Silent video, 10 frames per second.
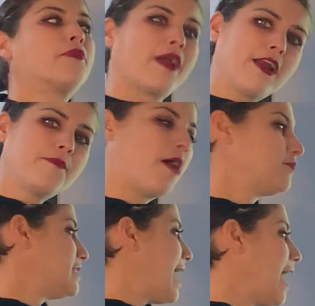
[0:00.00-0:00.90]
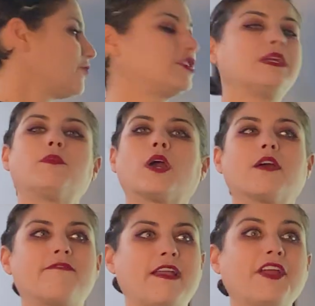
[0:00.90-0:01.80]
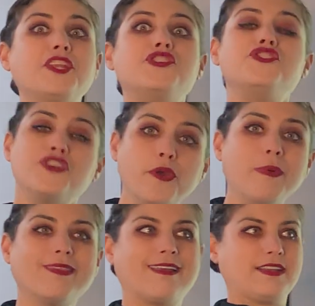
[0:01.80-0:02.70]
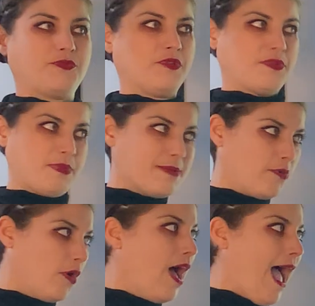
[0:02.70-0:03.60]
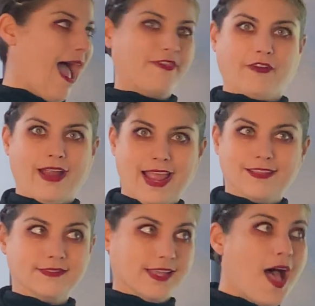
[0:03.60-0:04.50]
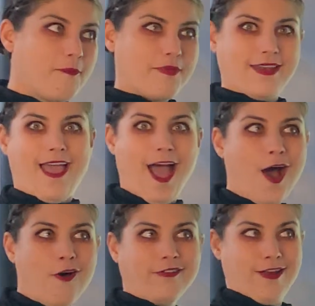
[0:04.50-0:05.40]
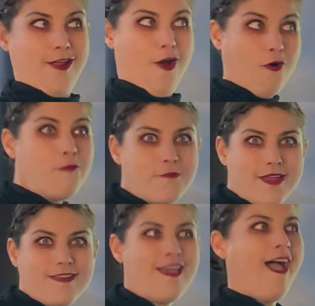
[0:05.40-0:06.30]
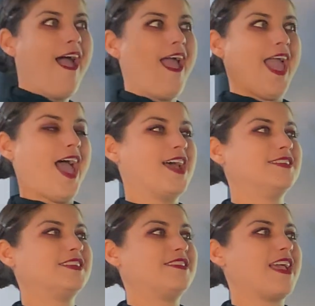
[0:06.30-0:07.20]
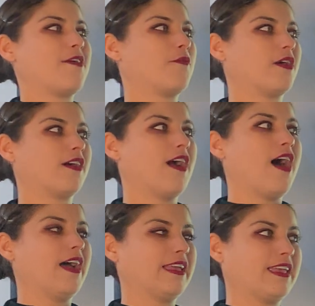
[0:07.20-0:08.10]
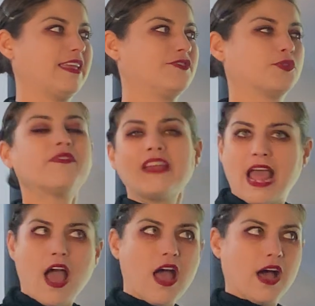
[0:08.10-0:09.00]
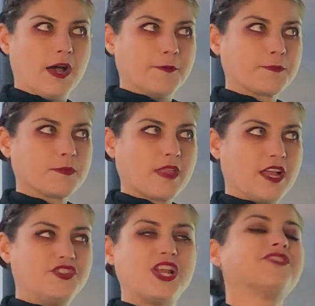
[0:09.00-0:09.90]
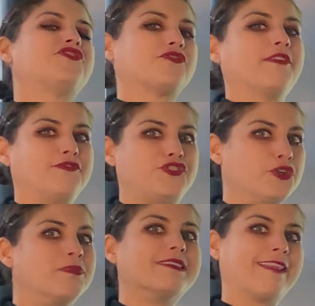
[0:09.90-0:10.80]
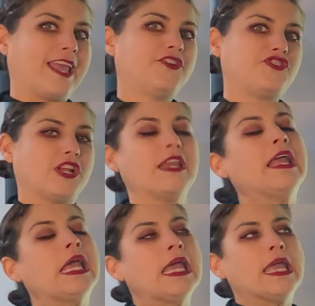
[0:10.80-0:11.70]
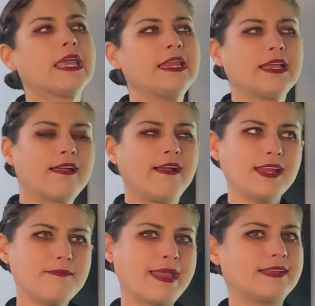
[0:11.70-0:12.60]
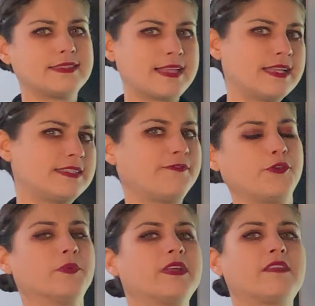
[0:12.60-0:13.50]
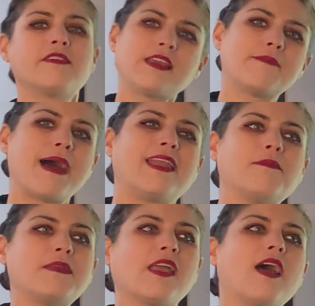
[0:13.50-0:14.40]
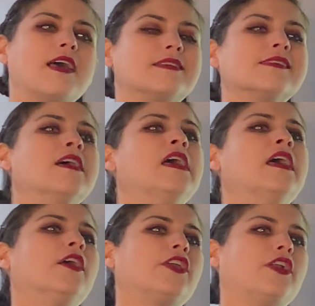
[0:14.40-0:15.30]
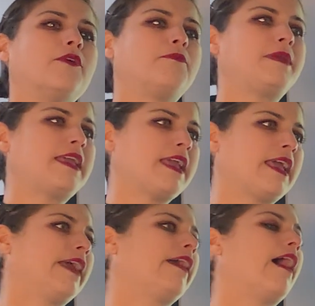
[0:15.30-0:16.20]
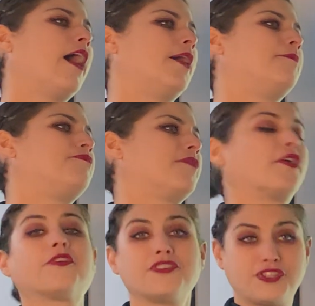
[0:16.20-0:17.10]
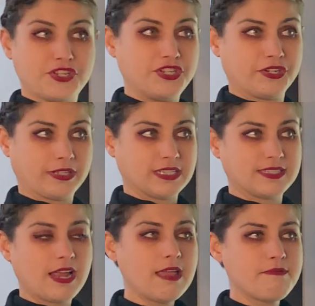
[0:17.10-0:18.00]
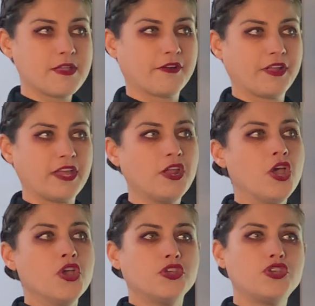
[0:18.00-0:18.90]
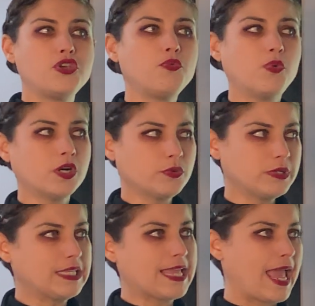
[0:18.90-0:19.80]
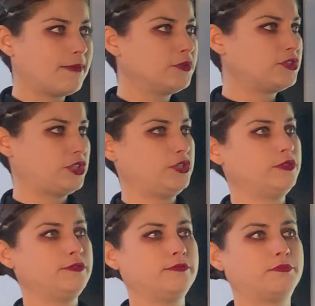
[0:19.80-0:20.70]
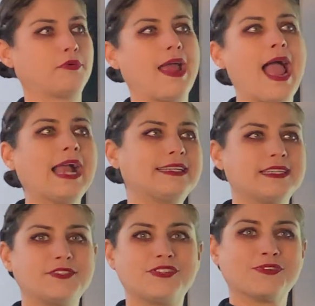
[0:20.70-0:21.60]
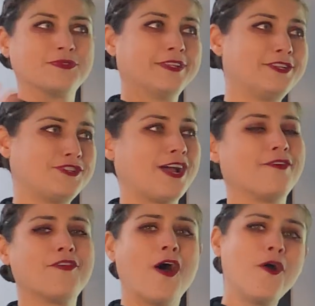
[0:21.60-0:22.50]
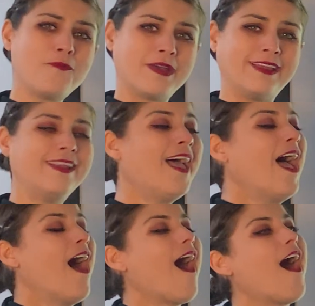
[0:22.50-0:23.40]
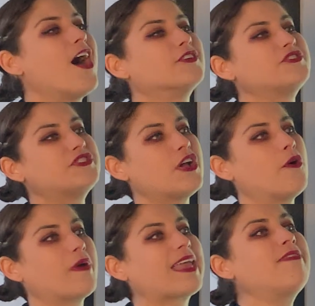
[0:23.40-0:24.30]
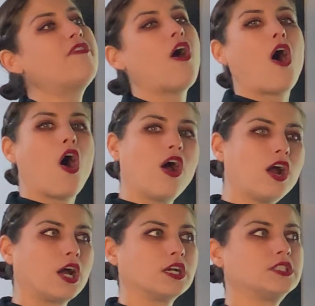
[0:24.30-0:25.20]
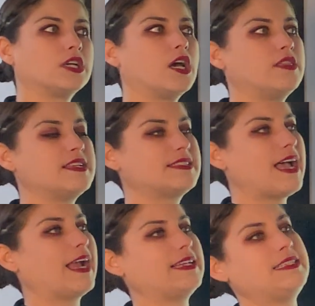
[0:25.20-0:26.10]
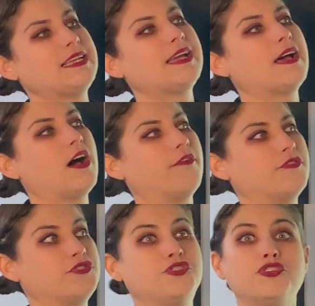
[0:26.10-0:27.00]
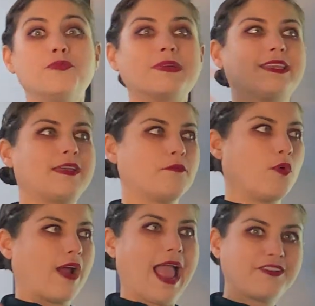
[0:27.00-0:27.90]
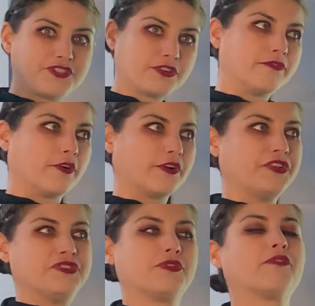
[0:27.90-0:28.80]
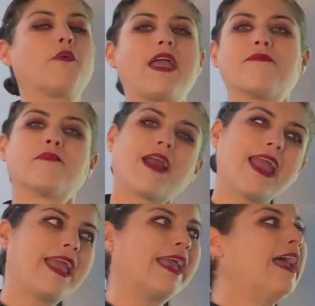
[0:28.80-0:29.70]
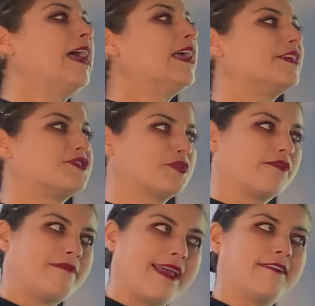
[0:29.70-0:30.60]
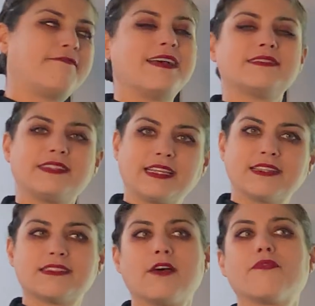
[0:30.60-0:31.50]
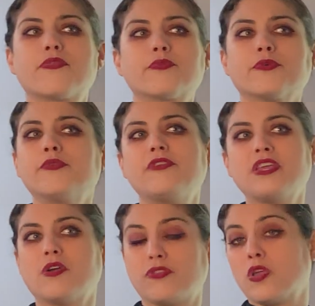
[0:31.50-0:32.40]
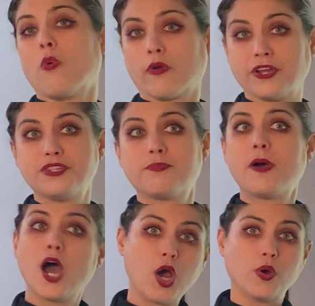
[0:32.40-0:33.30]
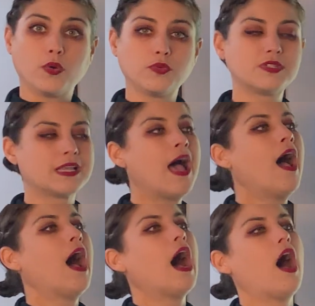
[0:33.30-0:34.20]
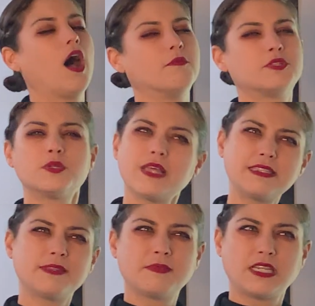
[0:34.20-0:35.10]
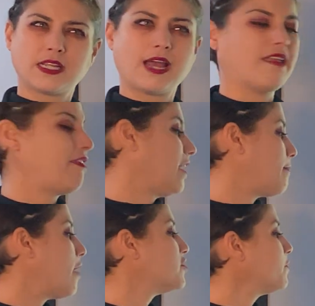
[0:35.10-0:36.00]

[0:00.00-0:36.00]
Prayer poses actually were very jubilant. with People had their hands up and out and open, and they were uh, in sort of an, uh, a gesture of jubilation. And it kind of makes sense if you really think about it because, you know, being um, a Christian during this time period, you weren't really able to practice your religion out in the open. Uh, so in the art, this idea of a jubilant, more extroverted sort of way of praying is sort of manifesting itself through the, the orant pose. Um, so that's something to kind of think about.